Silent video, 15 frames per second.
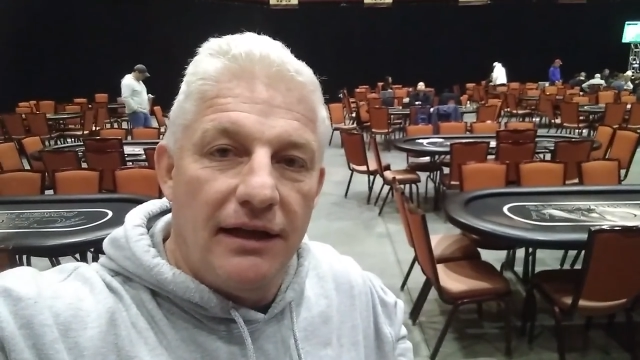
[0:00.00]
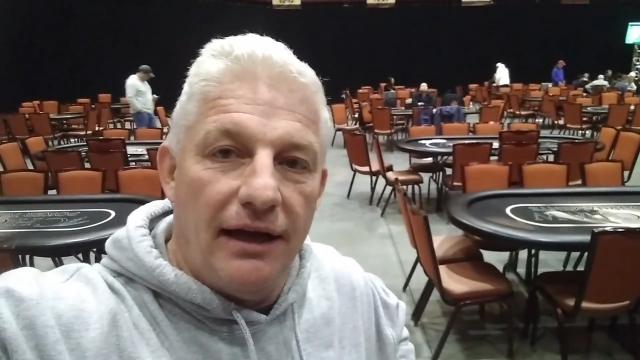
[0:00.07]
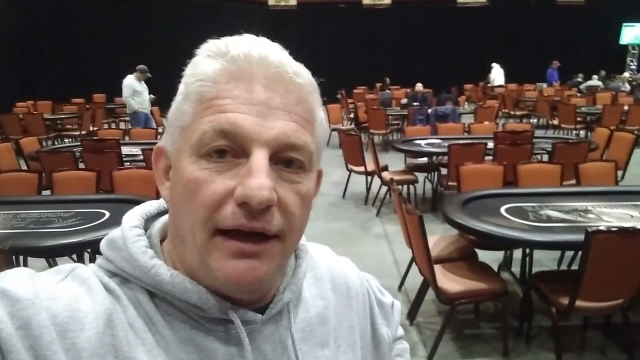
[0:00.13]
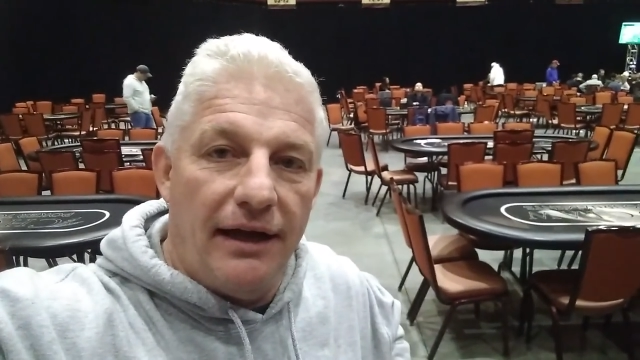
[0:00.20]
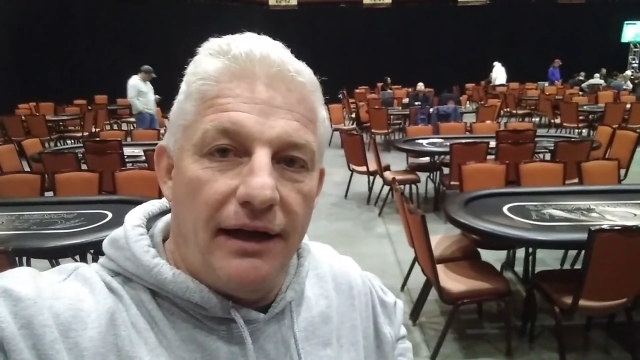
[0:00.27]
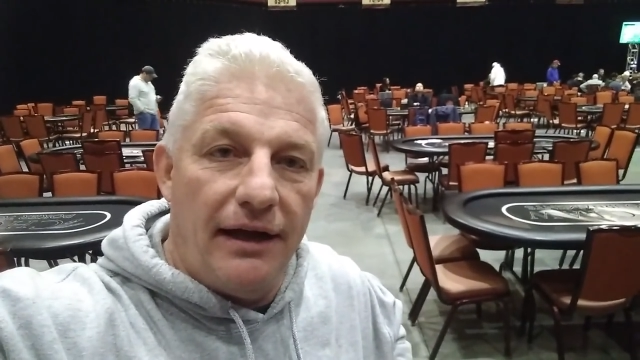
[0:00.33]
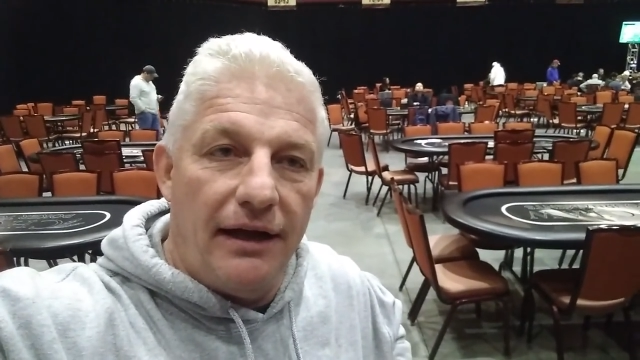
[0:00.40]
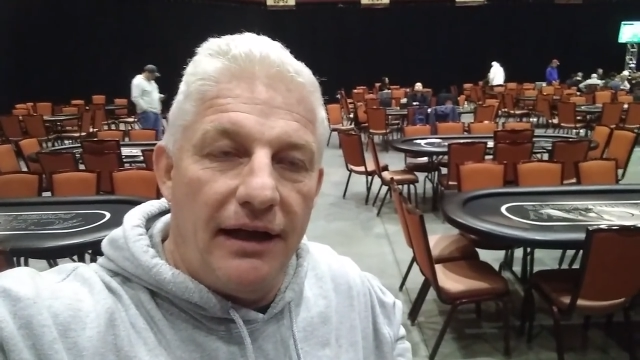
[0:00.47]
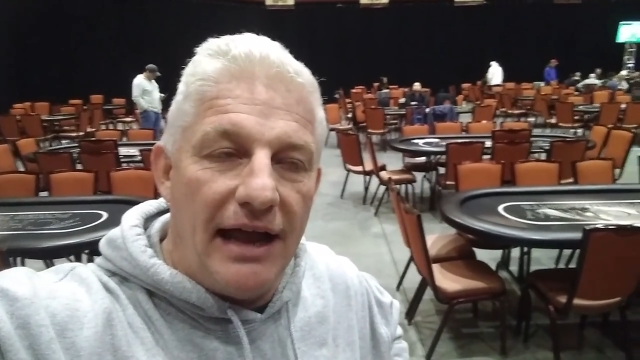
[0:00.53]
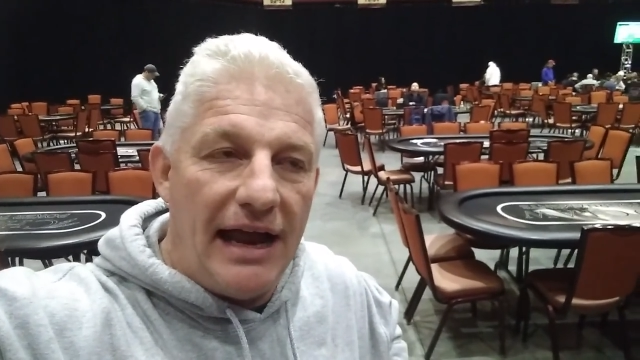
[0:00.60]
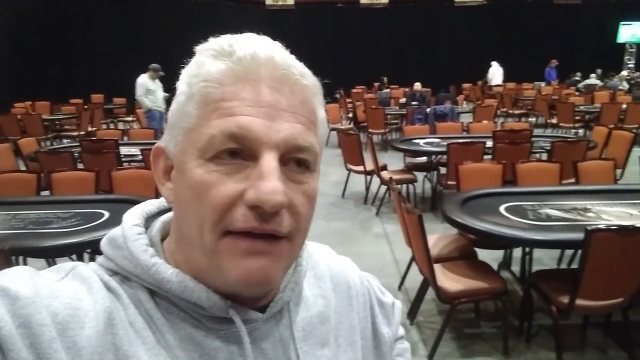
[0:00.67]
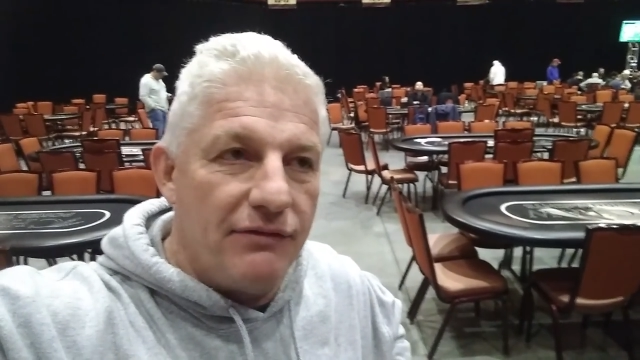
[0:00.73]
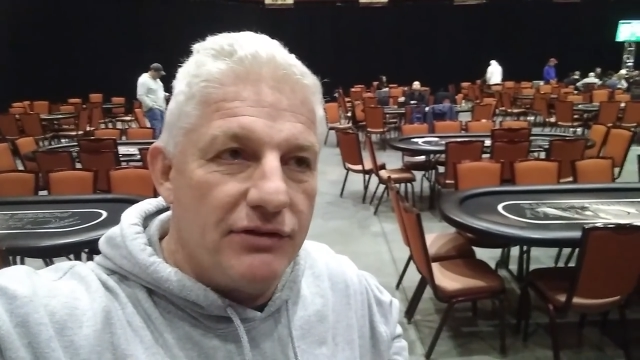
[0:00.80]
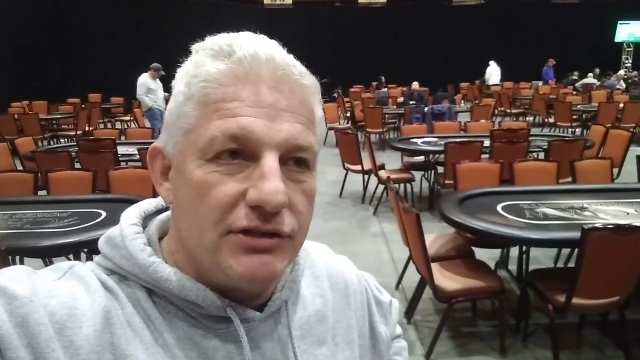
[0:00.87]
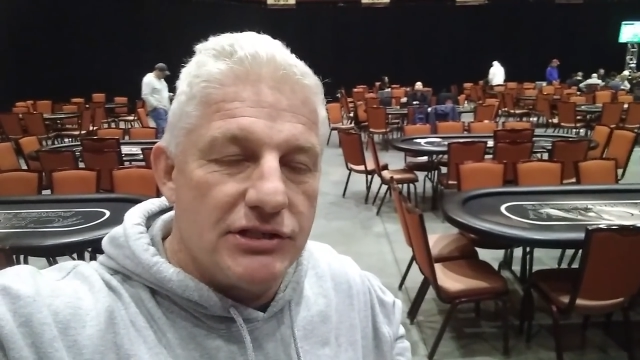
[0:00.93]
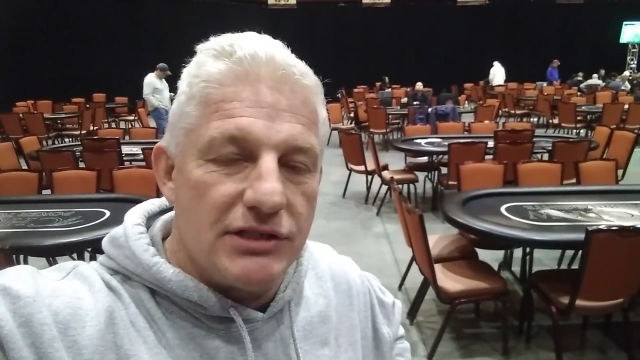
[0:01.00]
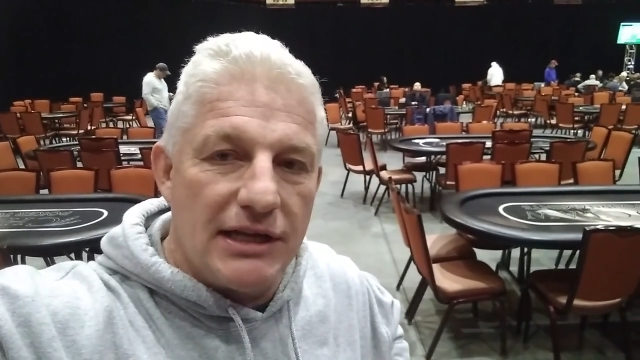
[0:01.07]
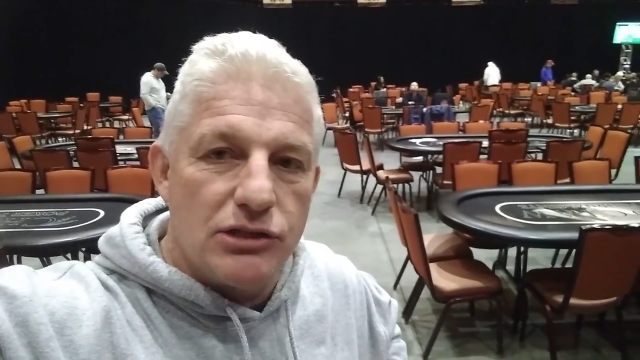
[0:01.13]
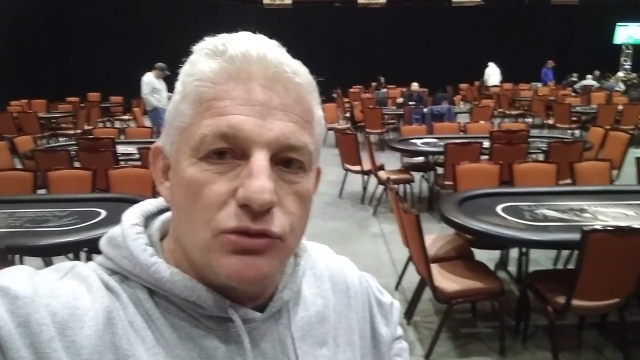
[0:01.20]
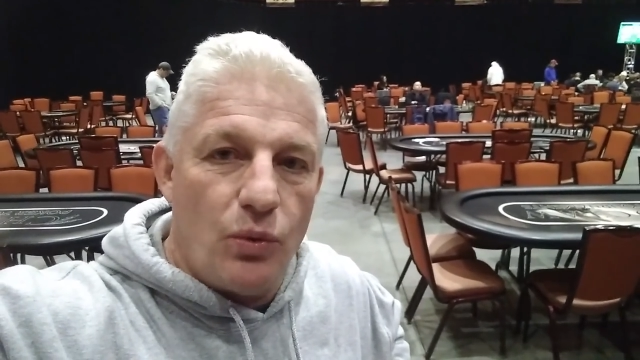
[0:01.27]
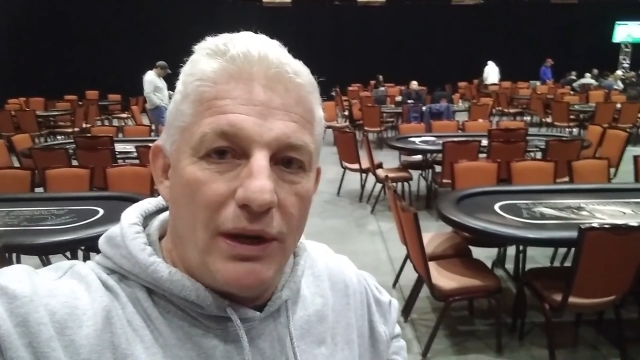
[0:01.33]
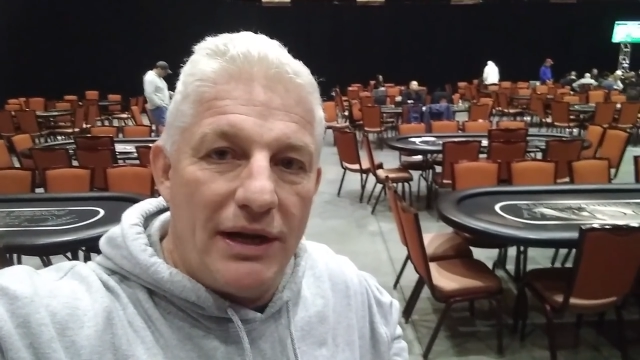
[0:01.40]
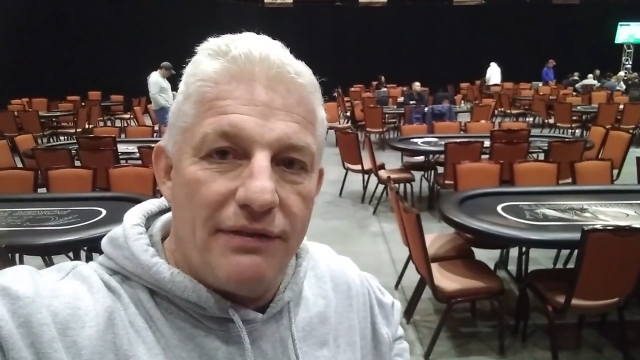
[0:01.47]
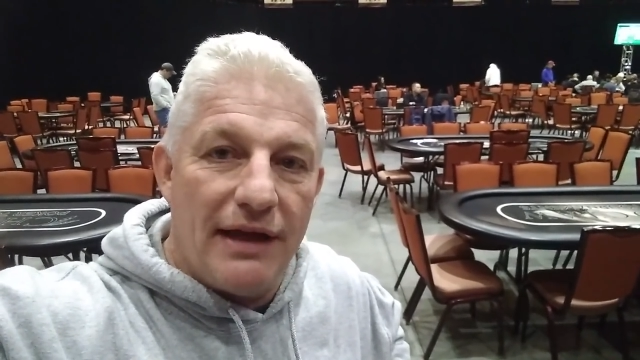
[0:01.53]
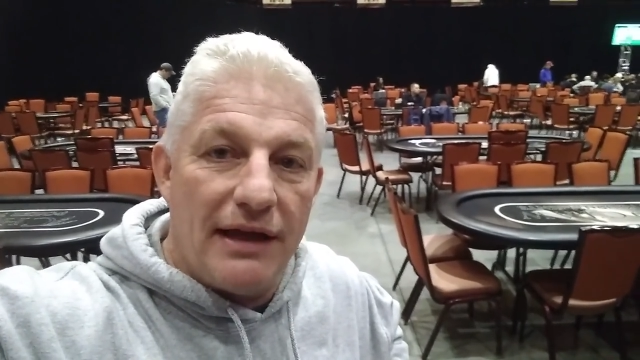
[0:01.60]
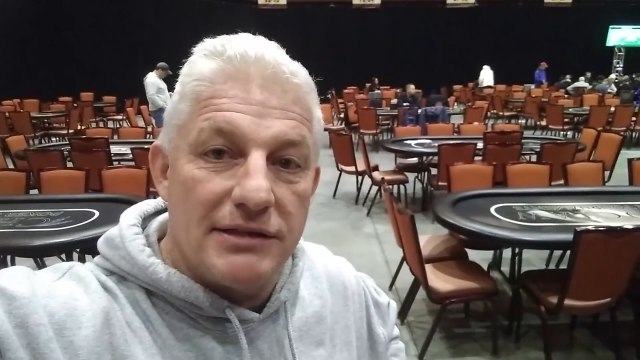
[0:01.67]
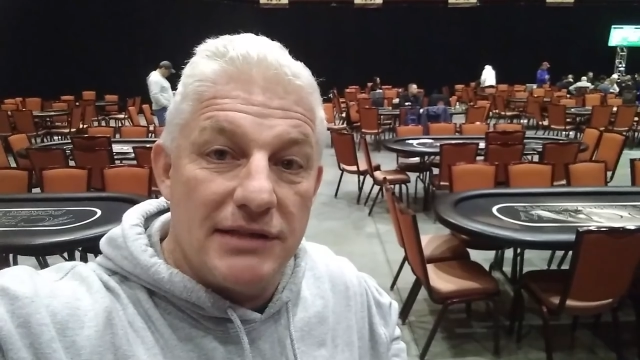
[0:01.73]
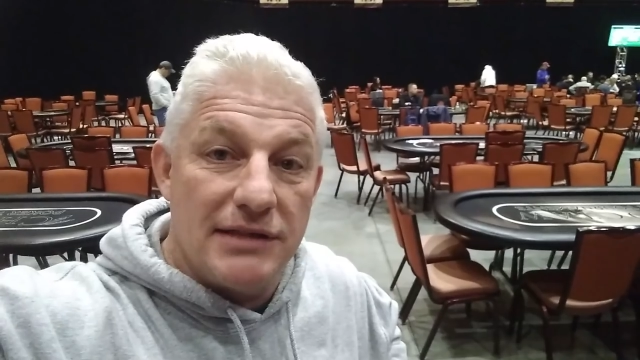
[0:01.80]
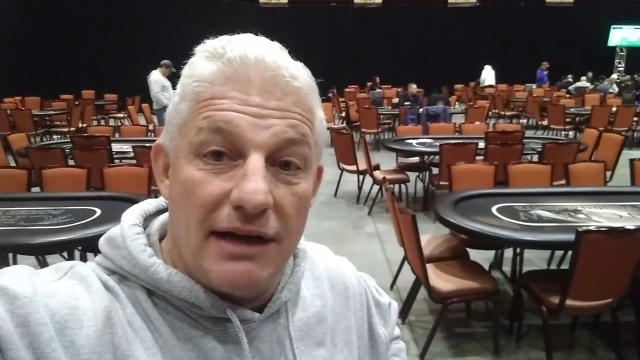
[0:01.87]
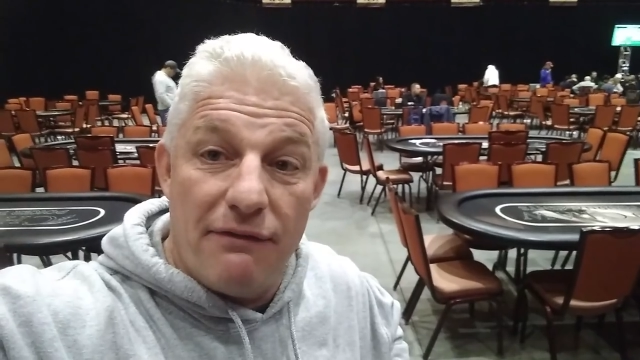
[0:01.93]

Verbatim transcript: Average is like 20,000.